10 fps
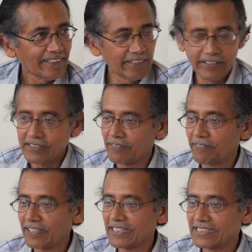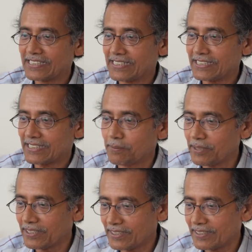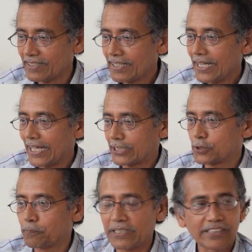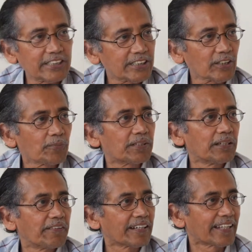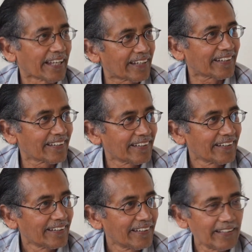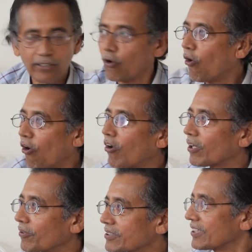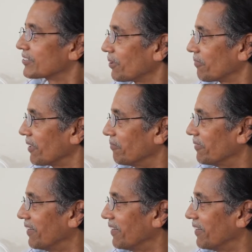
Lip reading: There is a very systematic expectation of give and take in all our sense of love.